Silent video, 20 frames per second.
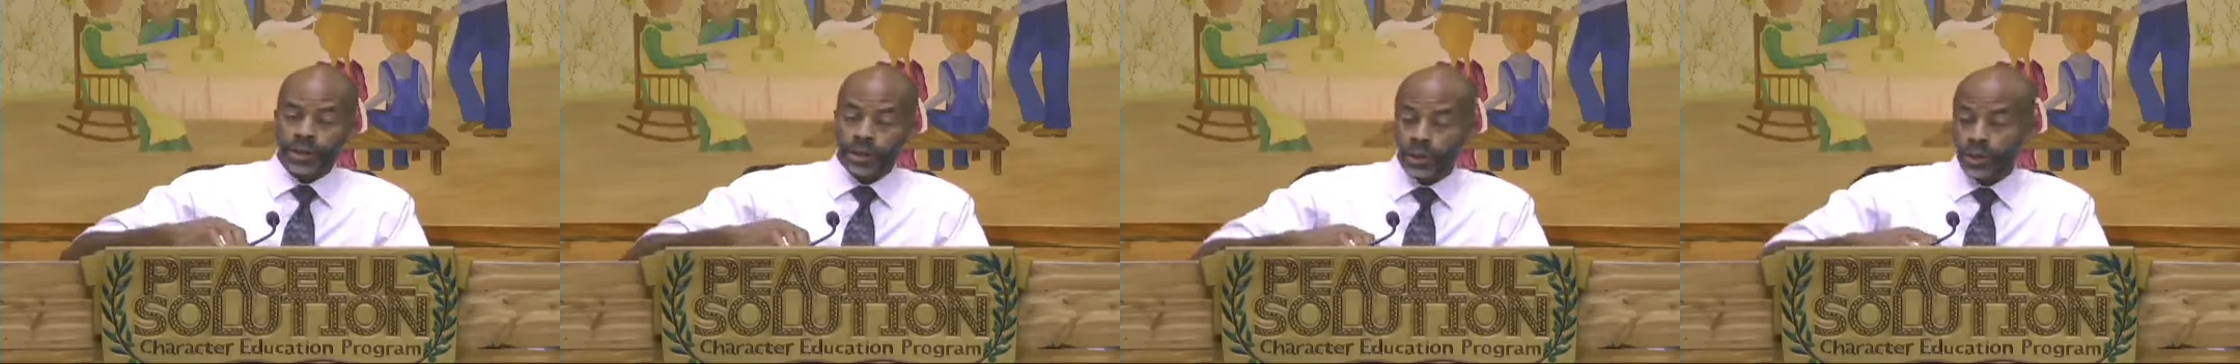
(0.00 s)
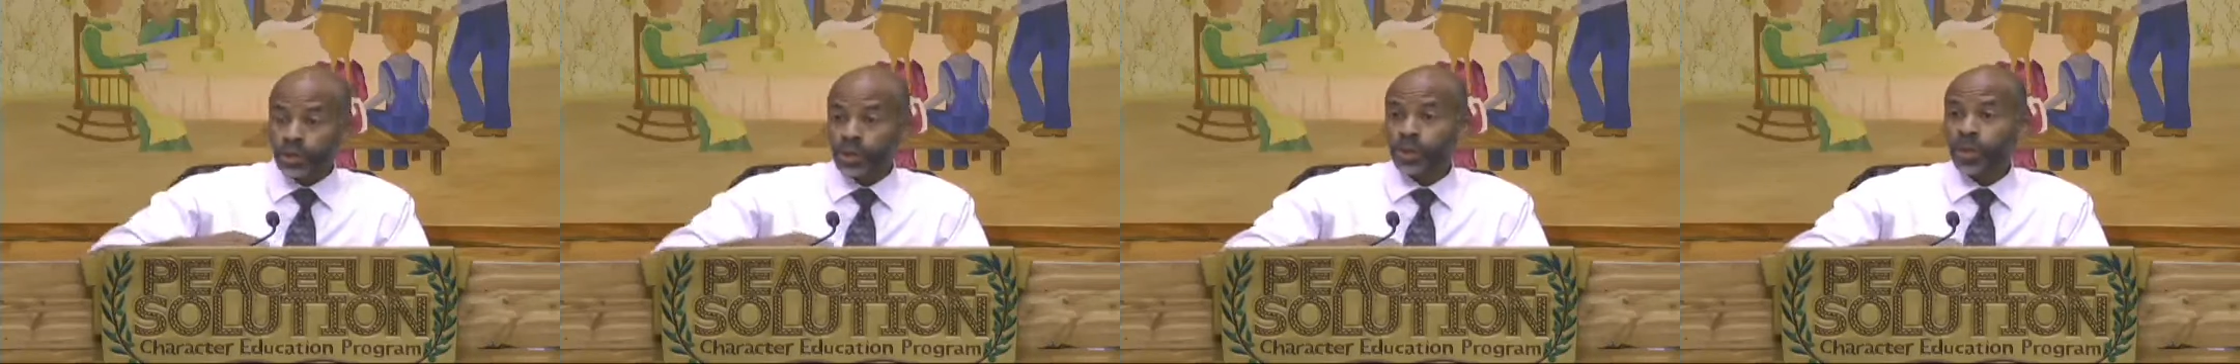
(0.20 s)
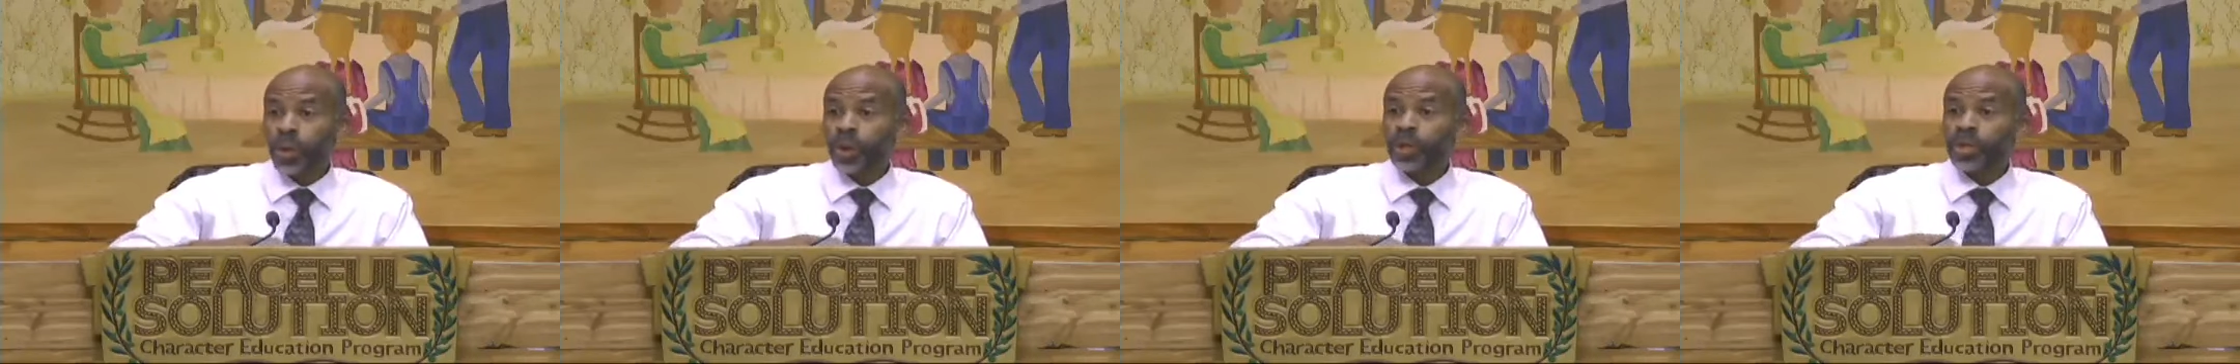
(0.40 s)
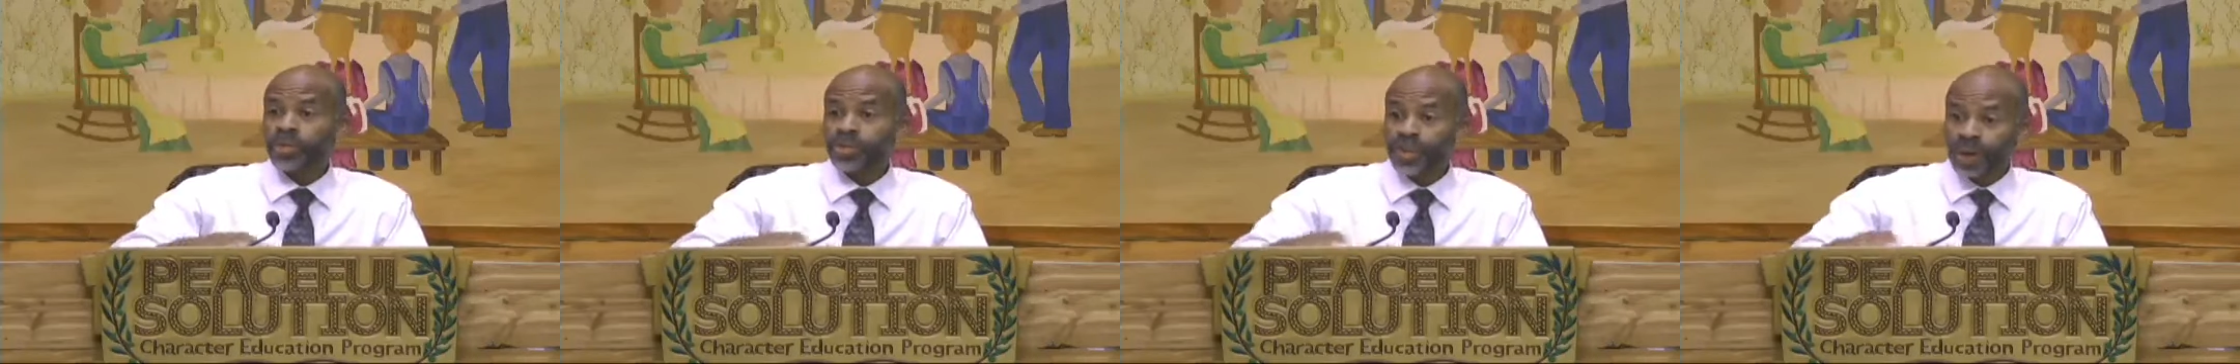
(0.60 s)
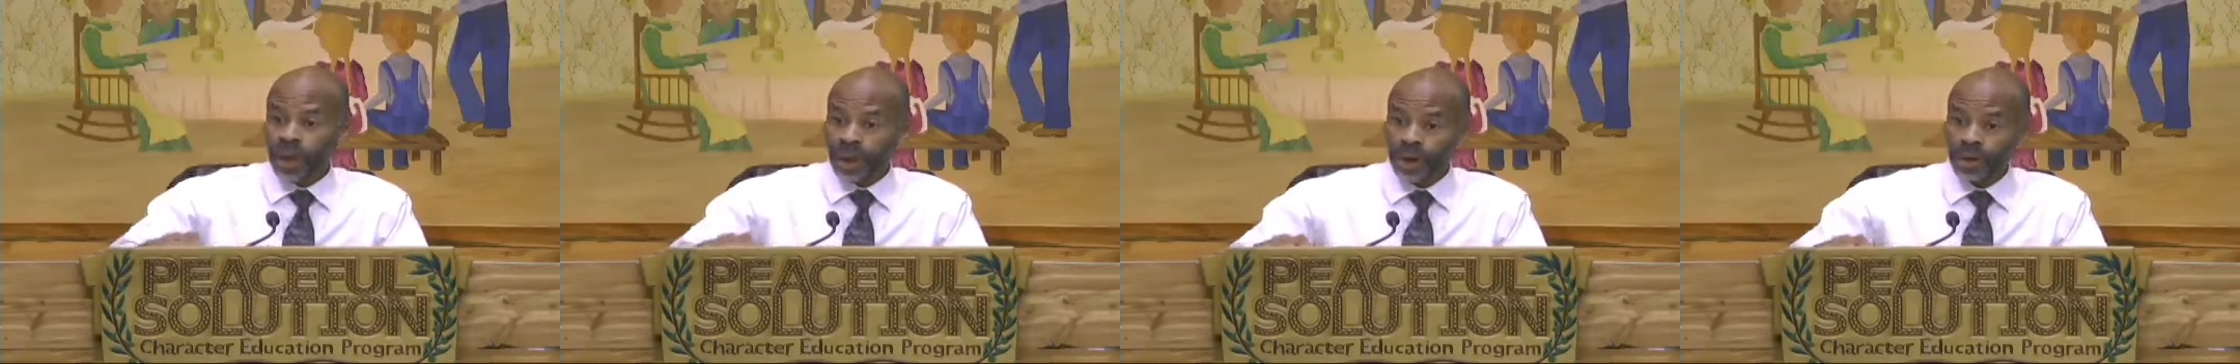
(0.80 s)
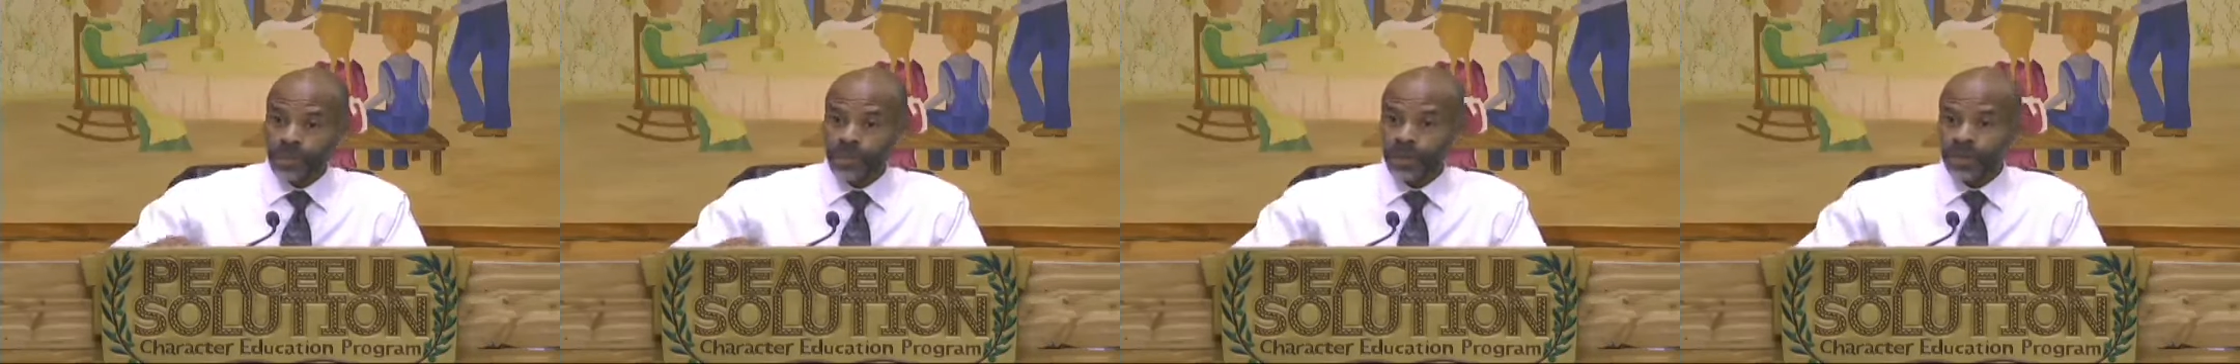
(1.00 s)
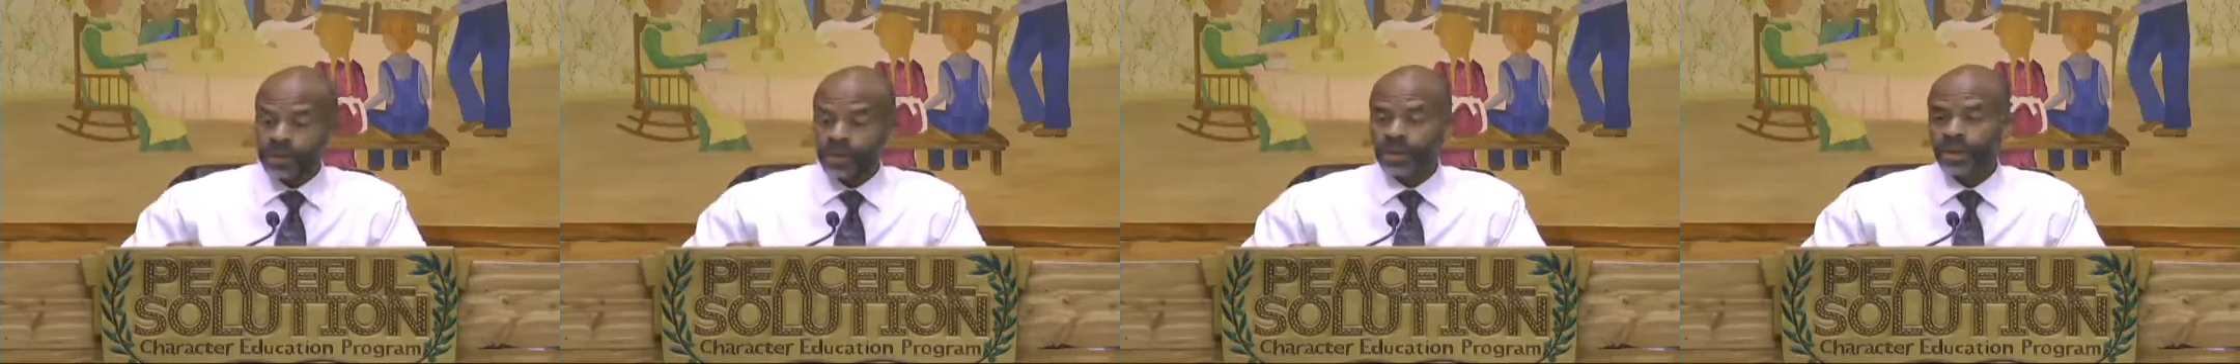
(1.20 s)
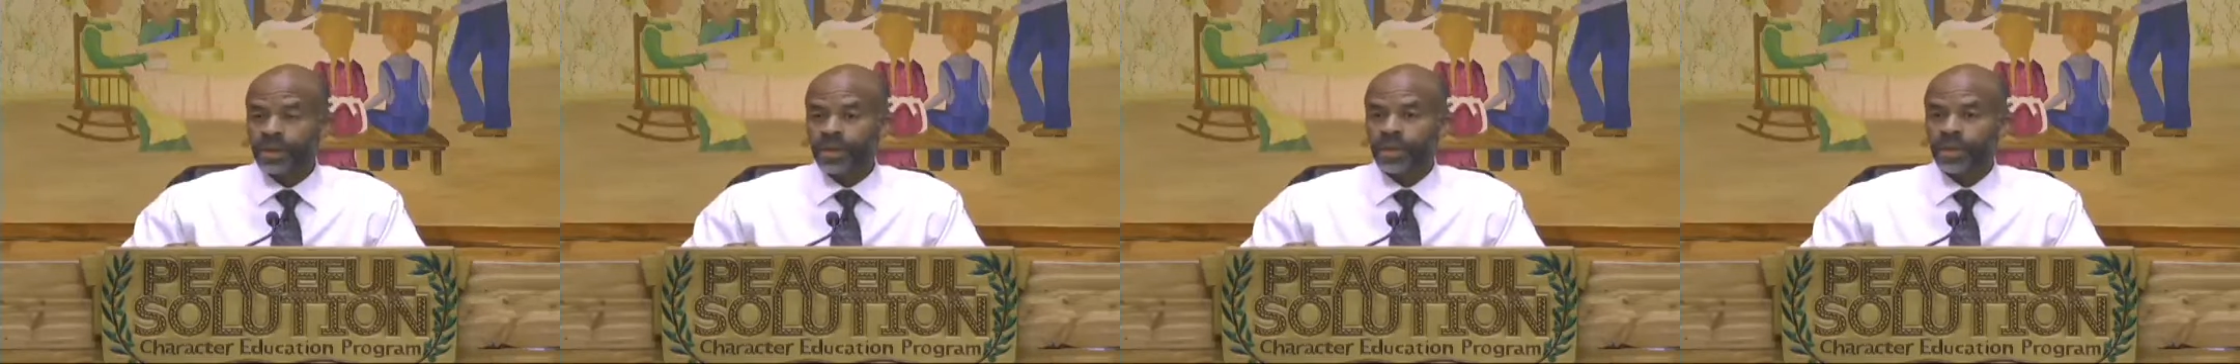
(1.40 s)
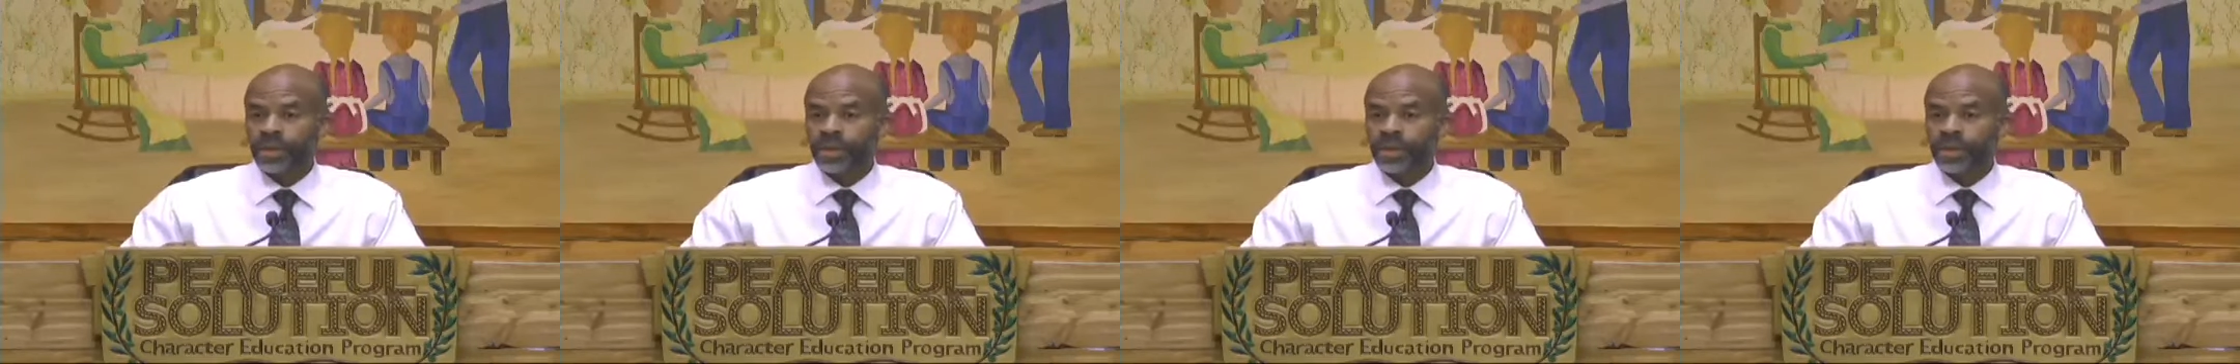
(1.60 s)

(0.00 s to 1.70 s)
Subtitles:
suitable environment,